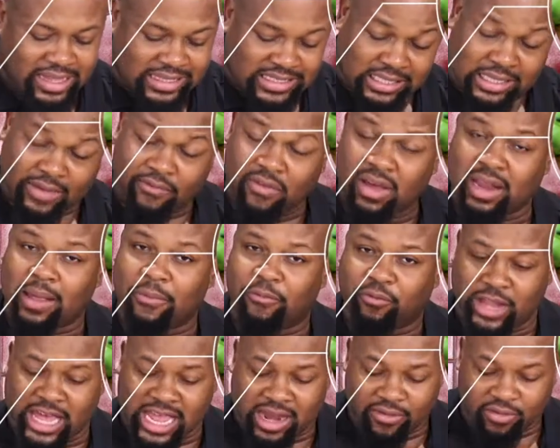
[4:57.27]
to develop
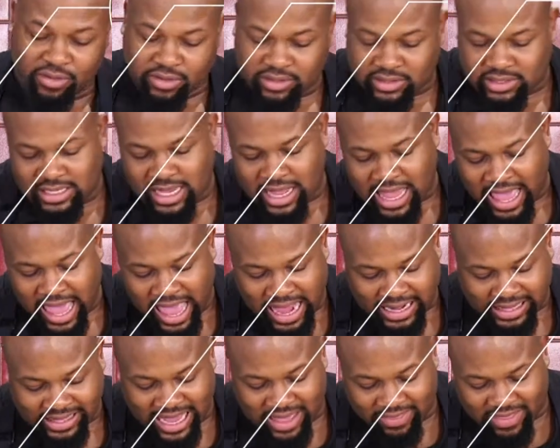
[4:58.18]
flavors
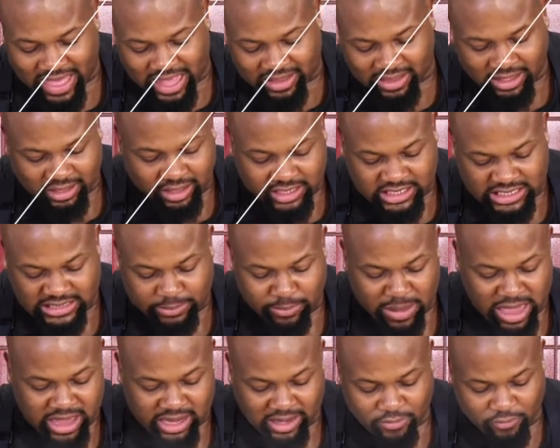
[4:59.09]
and get that delicious
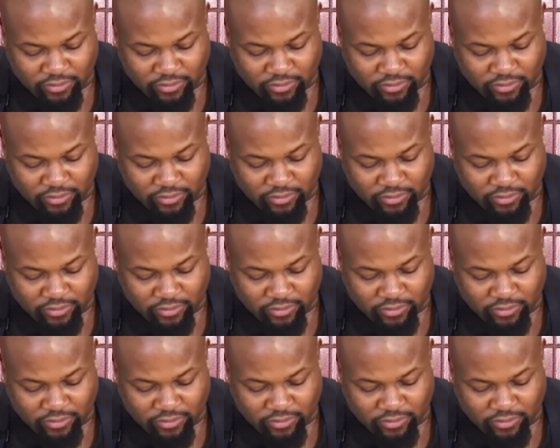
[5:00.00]
bacon